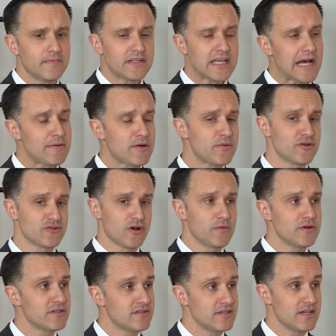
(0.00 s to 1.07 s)
There's
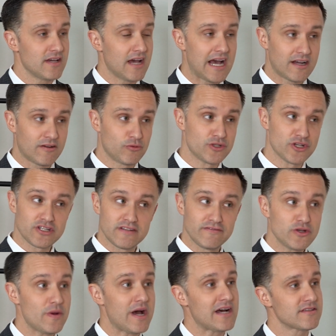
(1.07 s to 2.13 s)
always the acquisition of
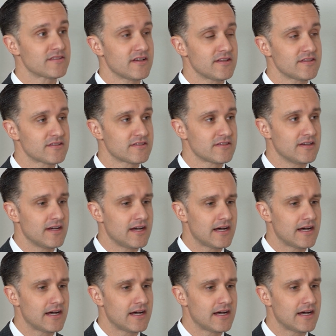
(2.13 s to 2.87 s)
new assets